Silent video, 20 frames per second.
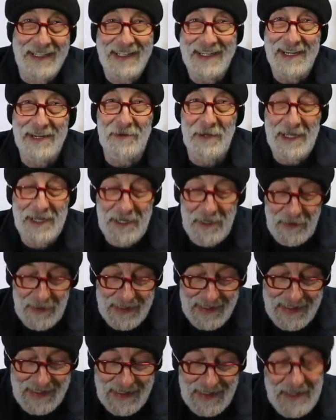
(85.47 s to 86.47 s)
Anyway, though,
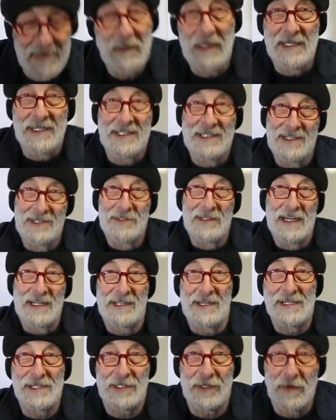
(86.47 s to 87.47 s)
but, you know,
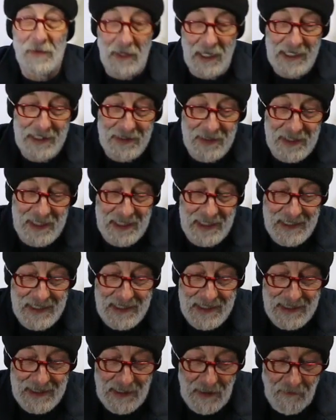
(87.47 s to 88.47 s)
like Oscar Wilde
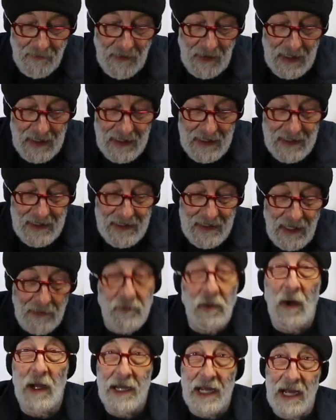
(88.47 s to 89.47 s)
says, I'm
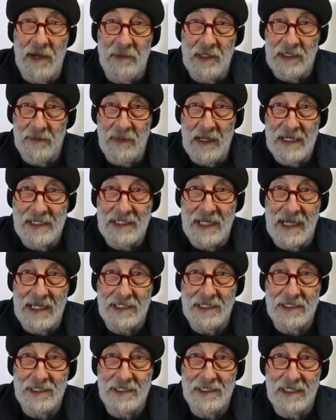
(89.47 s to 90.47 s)
quite happy to pay
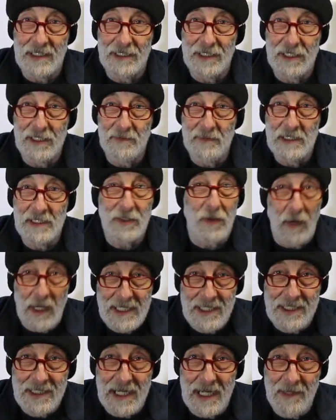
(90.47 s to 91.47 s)
taxes. I'd just be
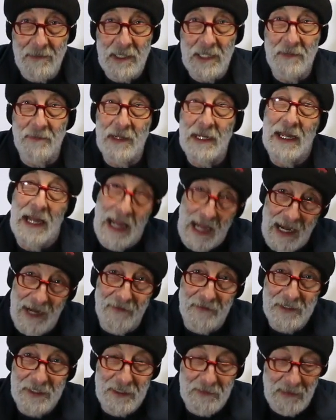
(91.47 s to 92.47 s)
twice as happy to pay
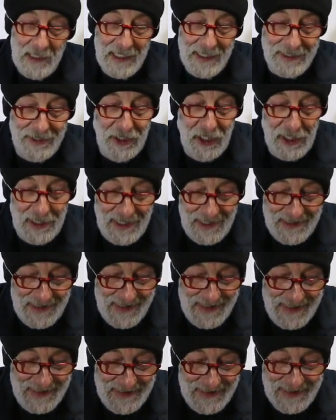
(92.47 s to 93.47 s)
half as much.
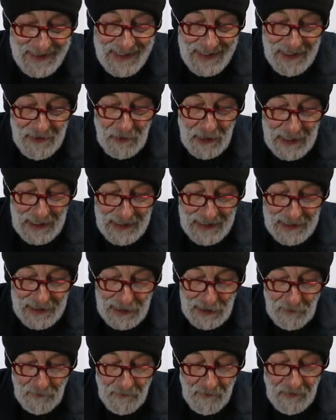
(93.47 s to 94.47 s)
Anyway,
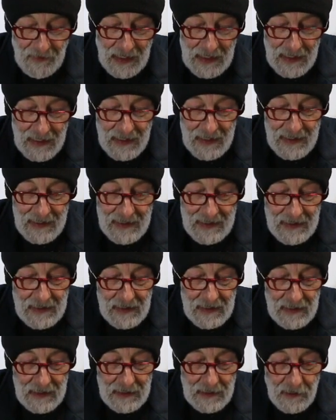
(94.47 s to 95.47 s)

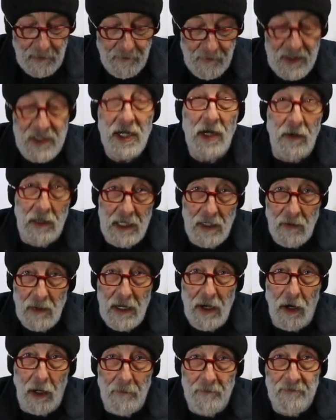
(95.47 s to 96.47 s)
so here we
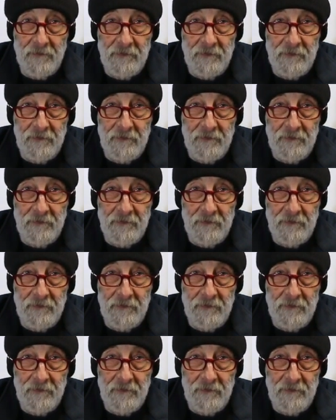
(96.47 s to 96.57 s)
are.